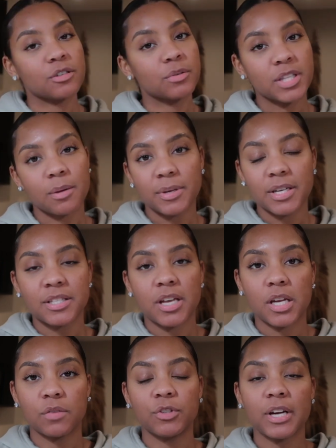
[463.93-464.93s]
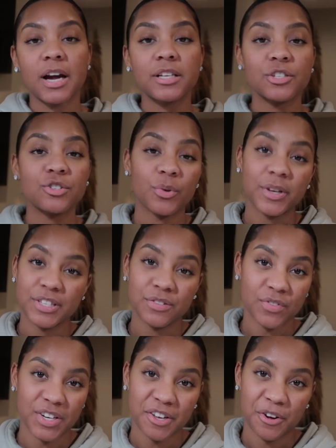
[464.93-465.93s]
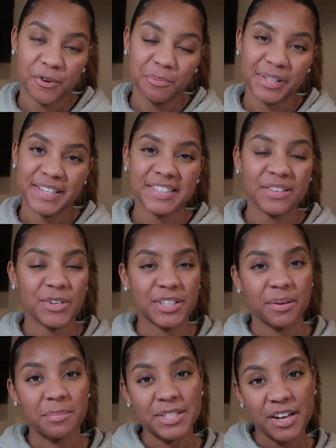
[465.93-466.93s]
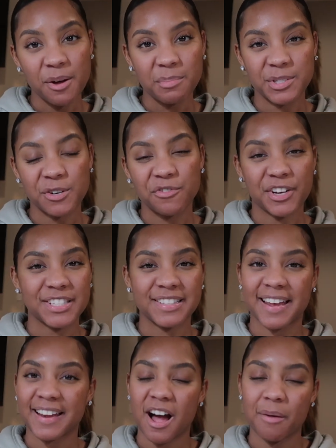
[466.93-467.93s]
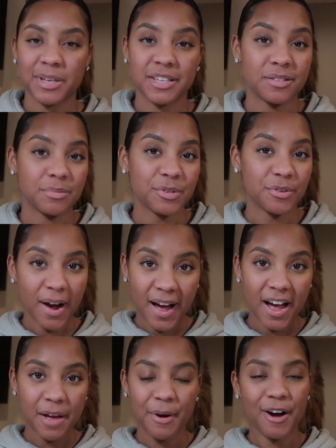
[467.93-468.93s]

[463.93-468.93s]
So with that being said, if you guys enjoyed this video, please leave it a thumbs up. Don't forget to like, comment, and subscribe.